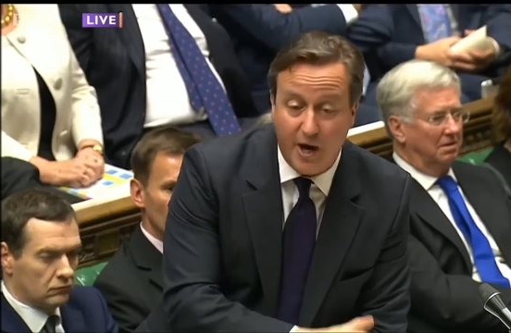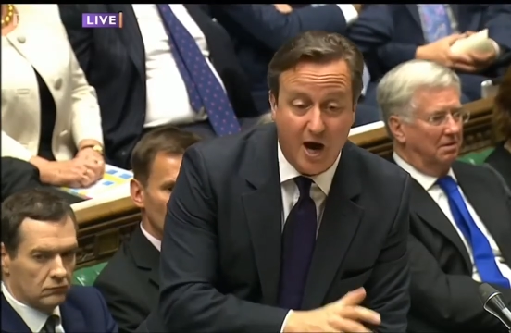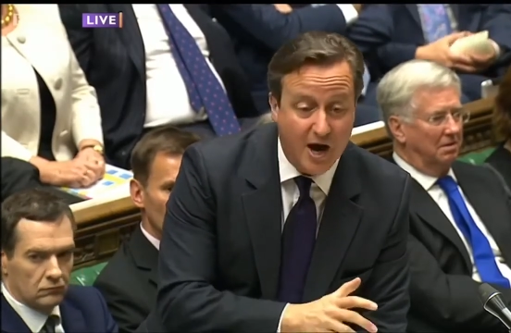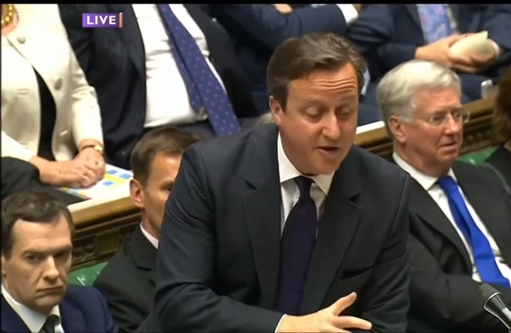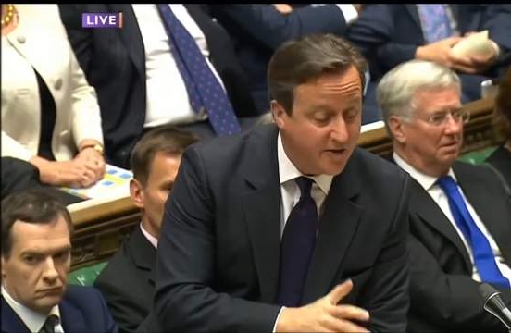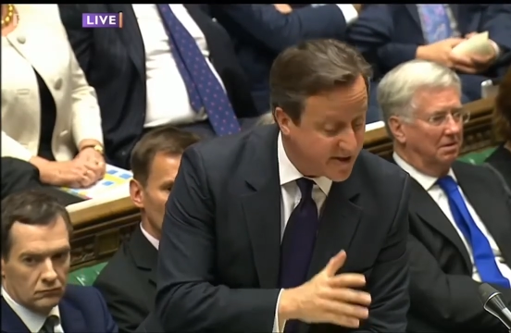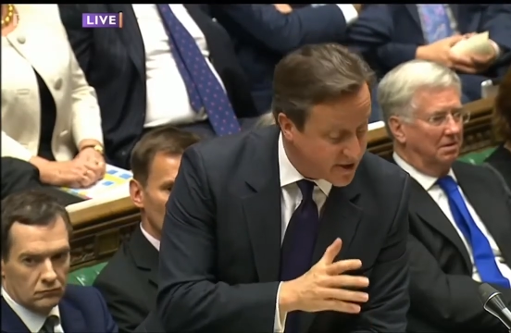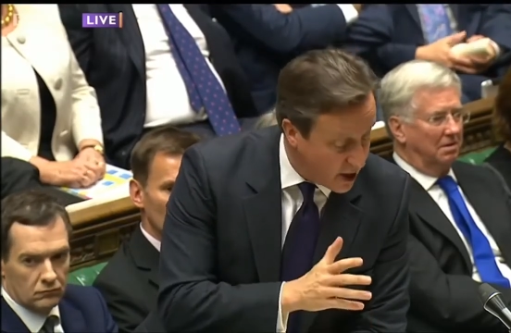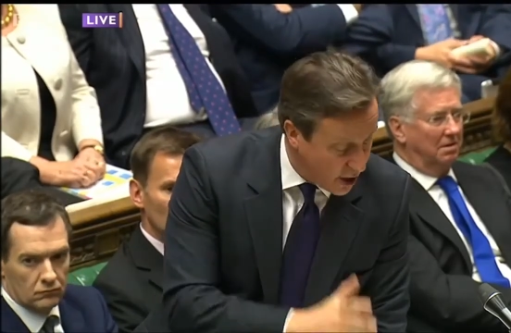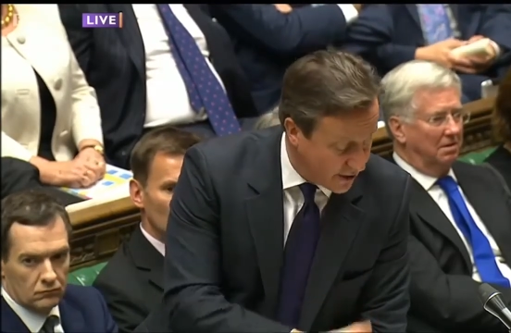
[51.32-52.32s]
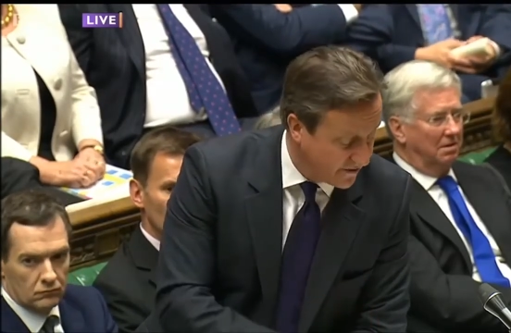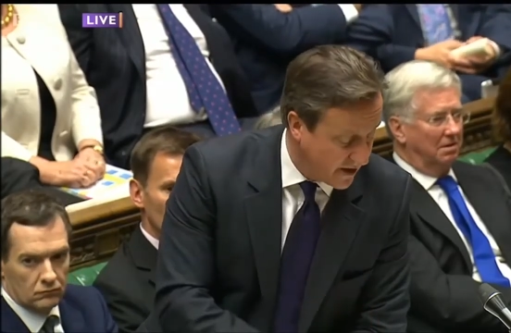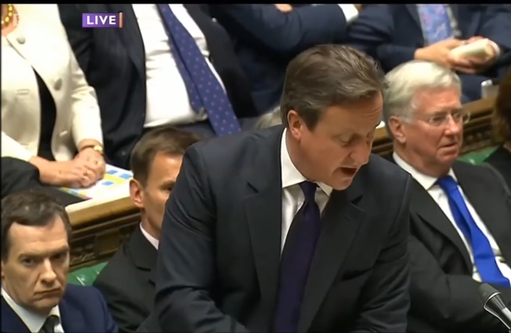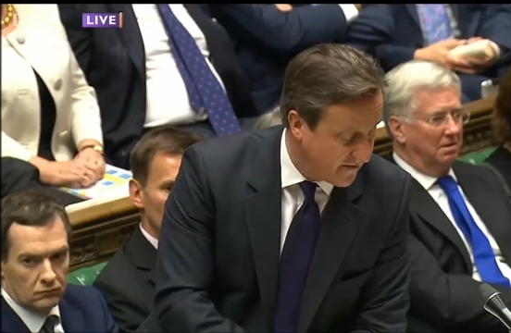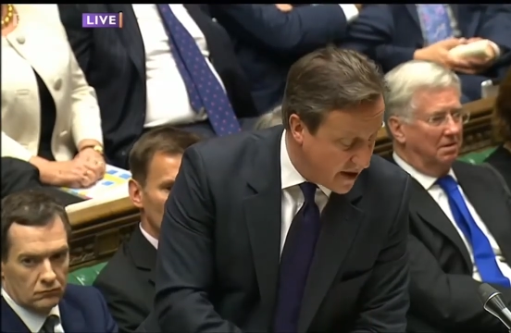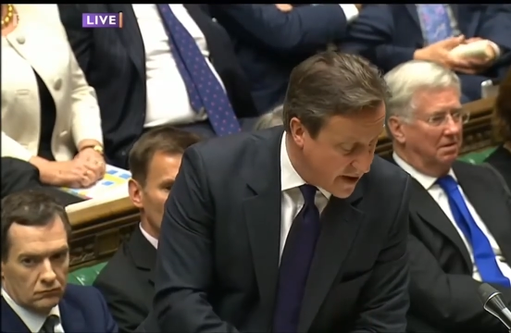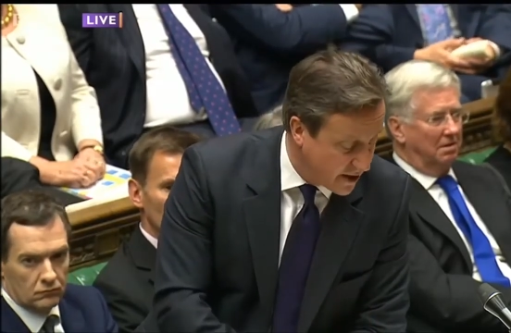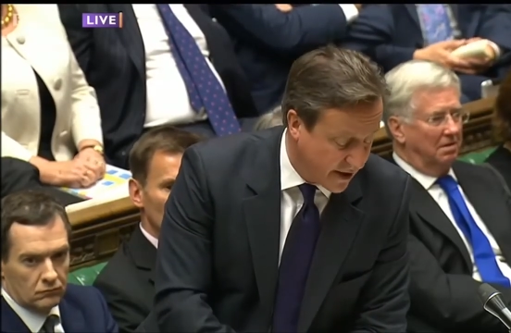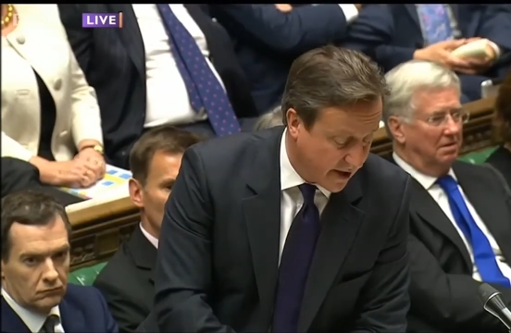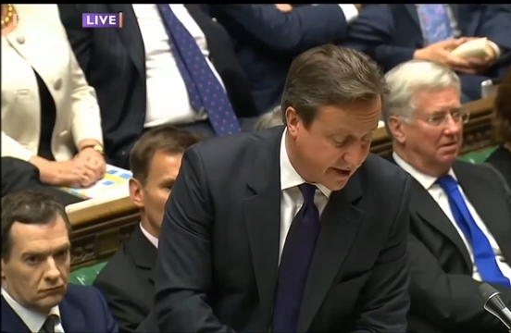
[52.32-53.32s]
Speaker 1: but I think there's a lot of uh,
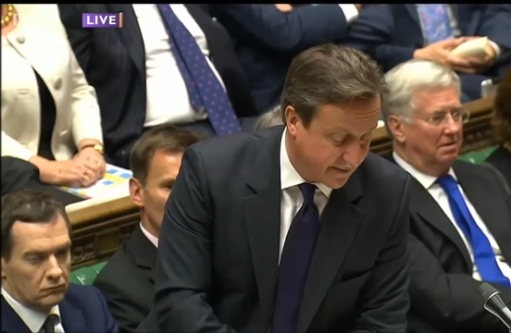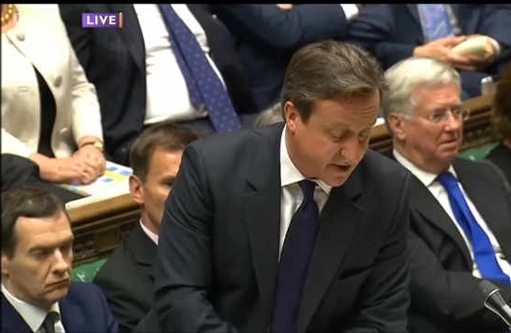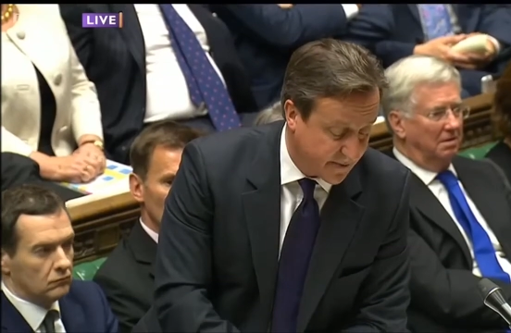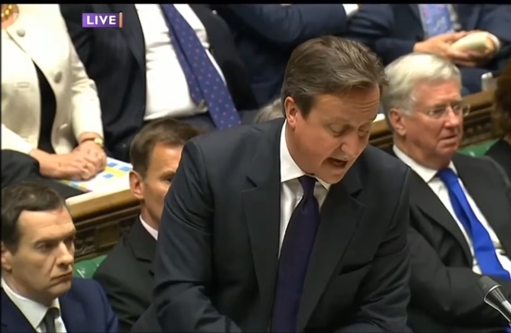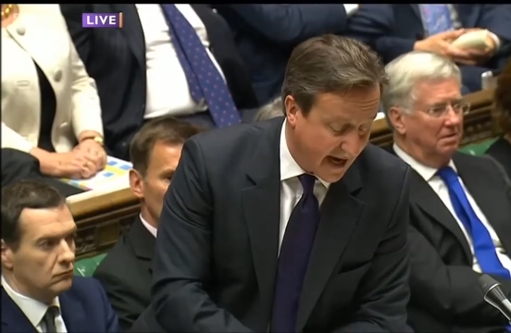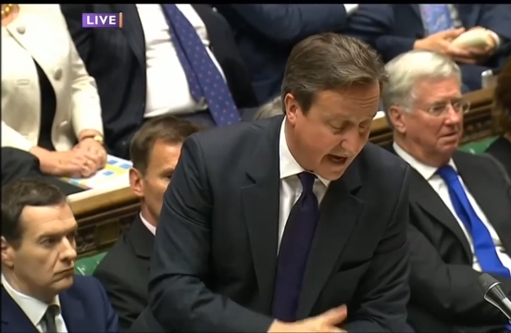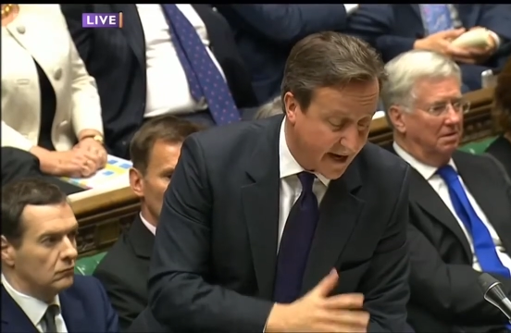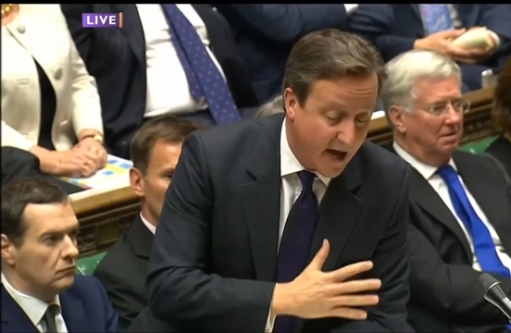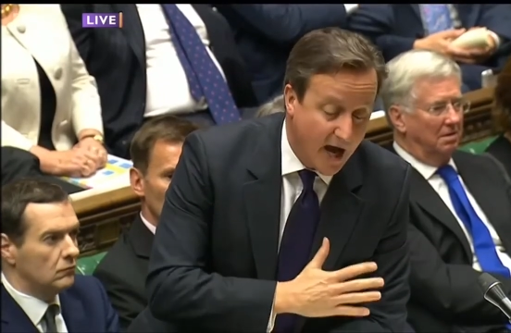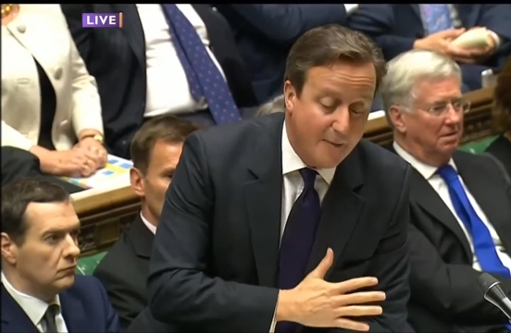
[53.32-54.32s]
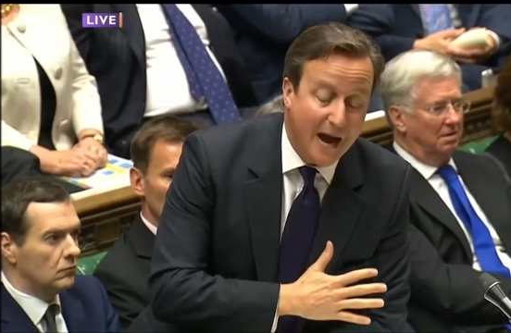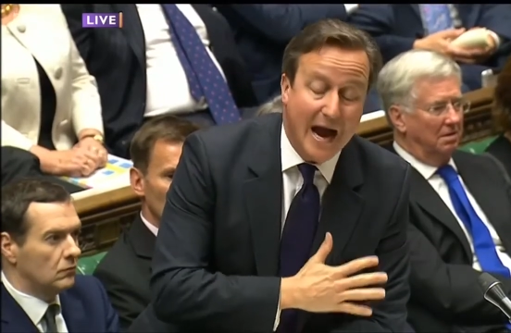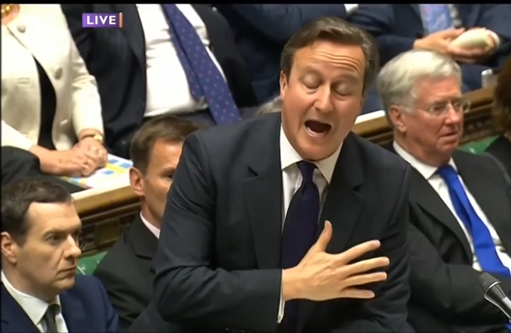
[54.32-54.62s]
very good arguments to be had about